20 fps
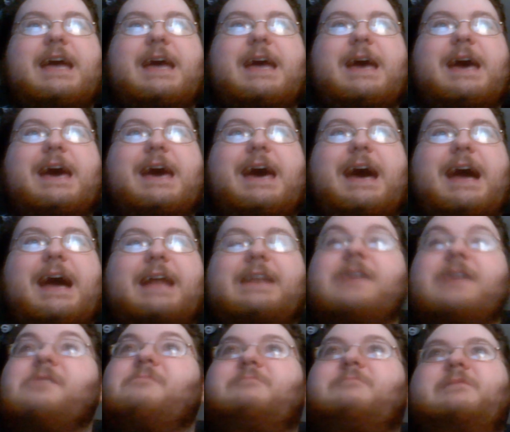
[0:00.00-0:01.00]
I know
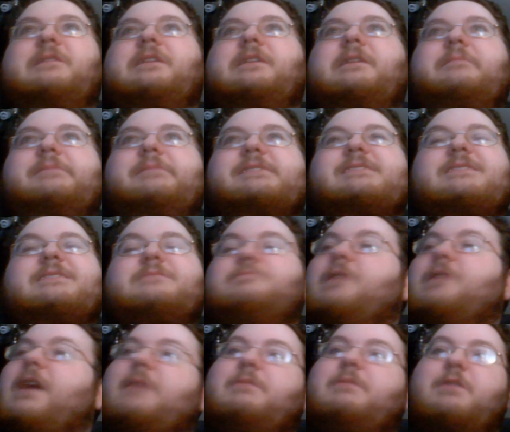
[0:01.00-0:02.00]
picking Miz is
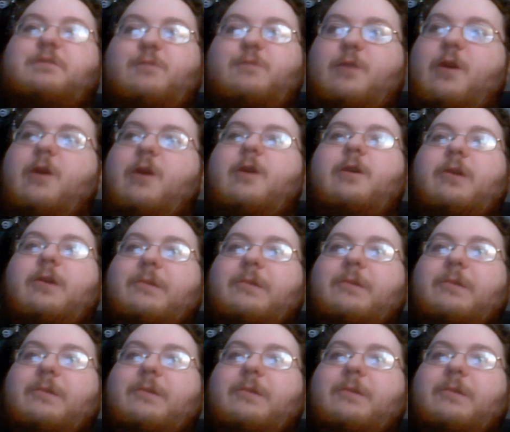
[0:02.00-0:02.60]
probably wrong,